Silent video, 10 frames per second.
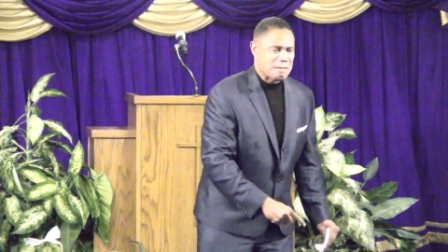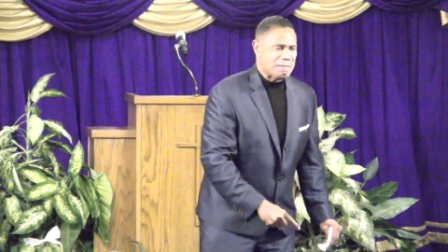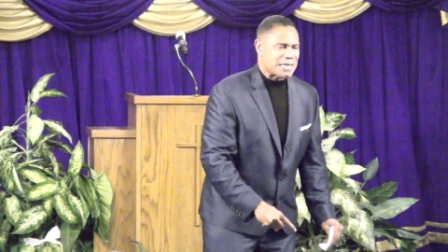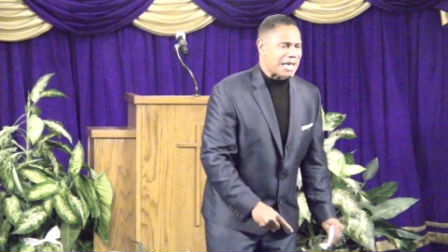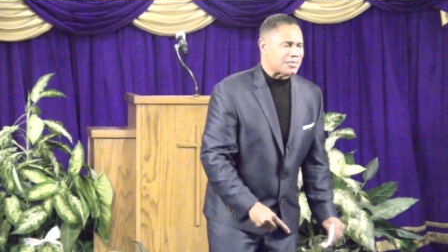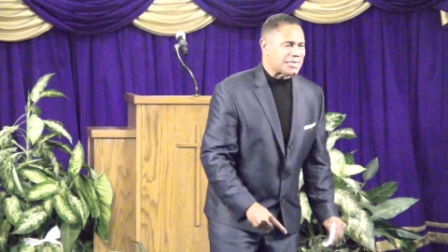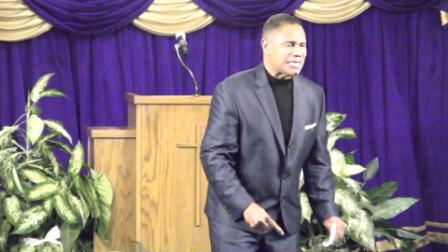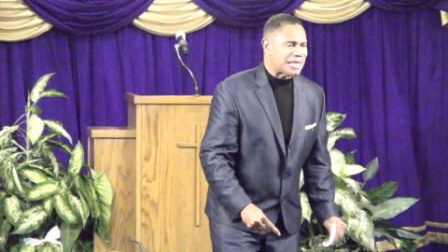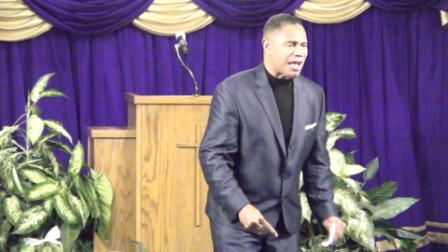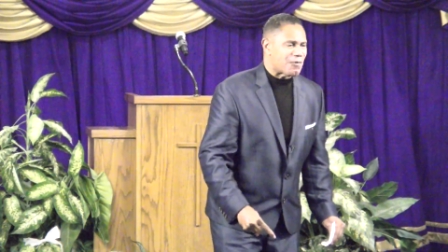Because
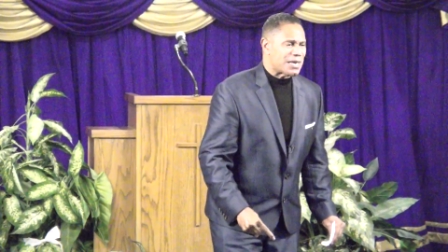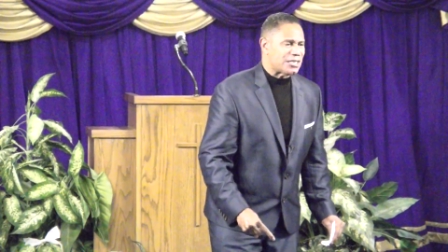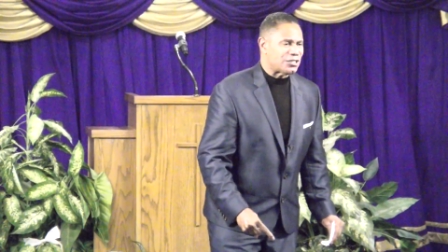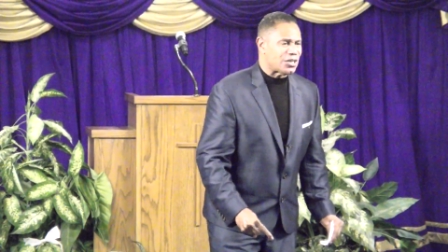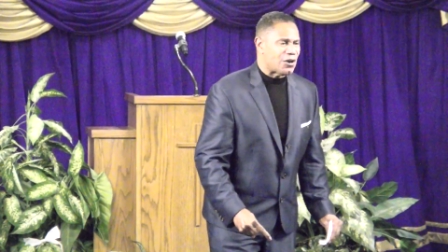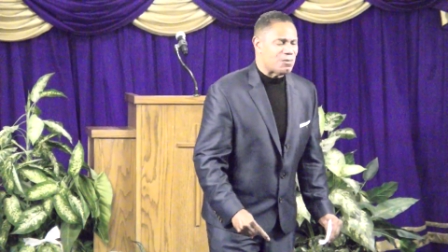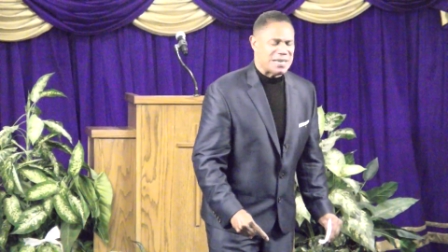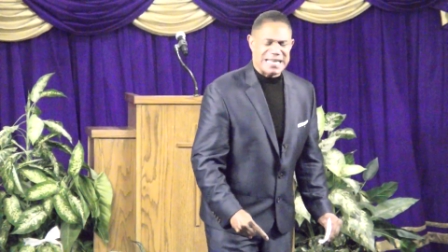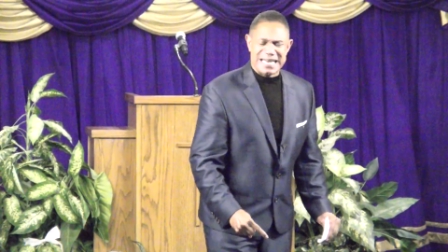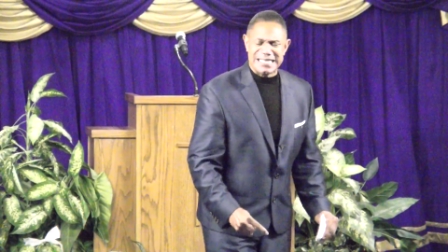He's already shown me
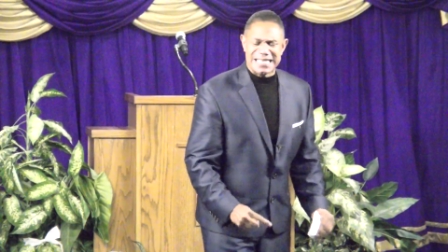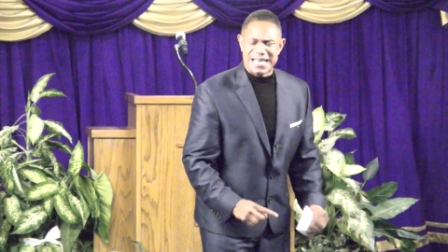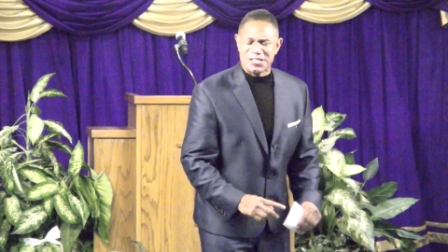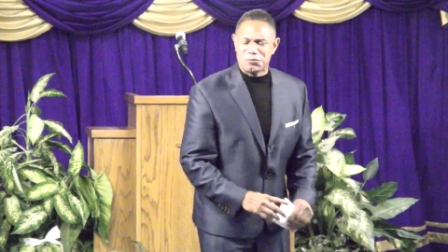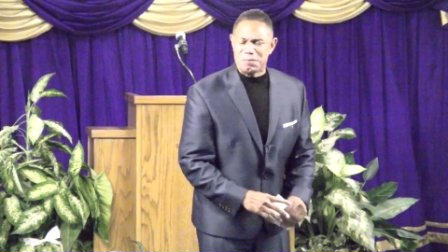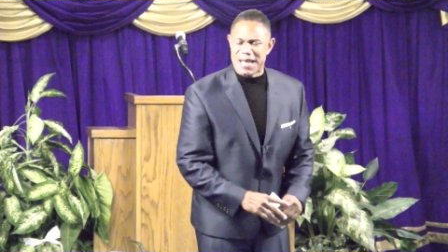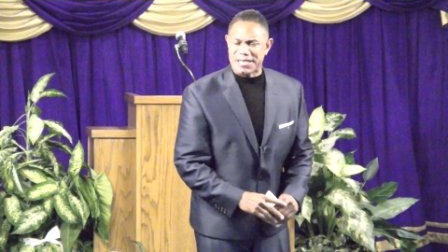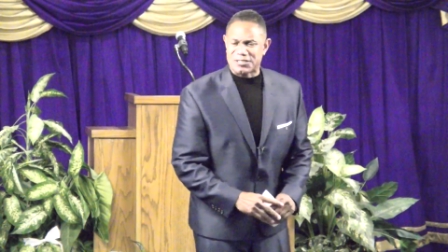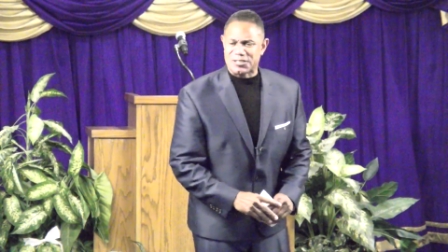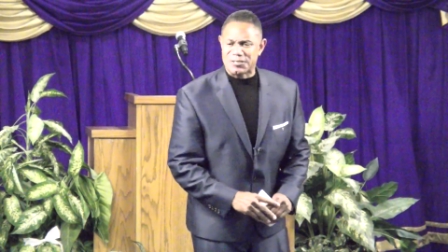that He's at His
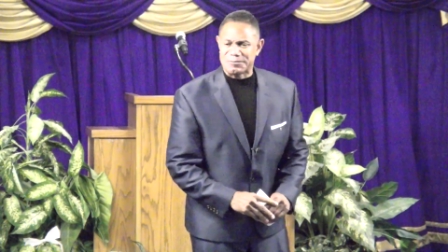best